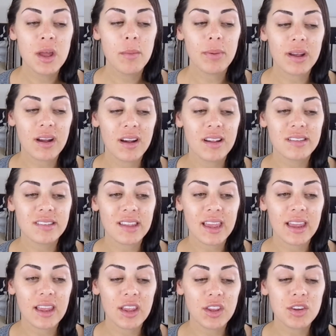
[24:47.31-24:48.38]
because
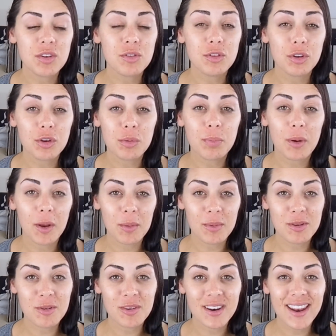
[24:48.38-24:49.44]
you do bloat
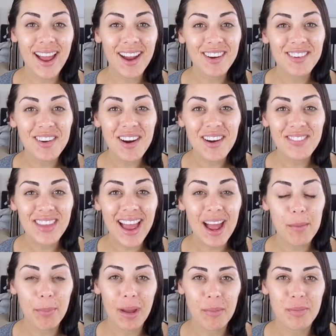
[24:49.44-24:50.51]
when you're on an aircraft
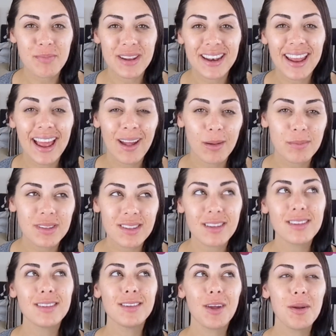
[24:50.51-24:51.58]
and peppermint helps
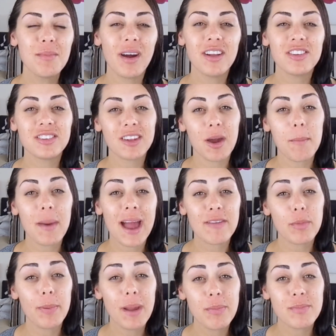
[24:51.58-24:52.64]
so much, so I might have
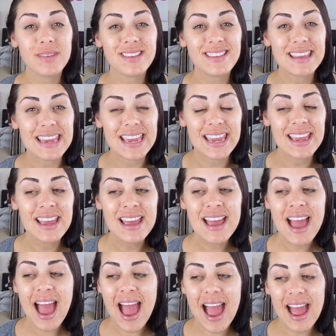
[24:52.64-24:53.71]
a peppermint tea
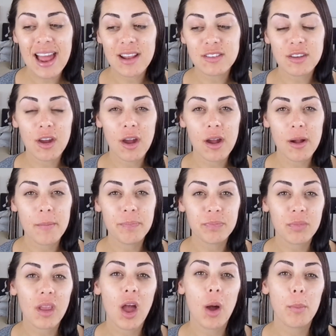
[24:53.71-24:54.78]
and
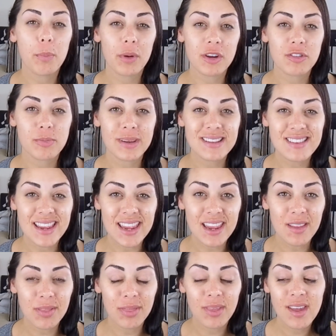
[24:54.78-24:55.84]
I'll brush my teeth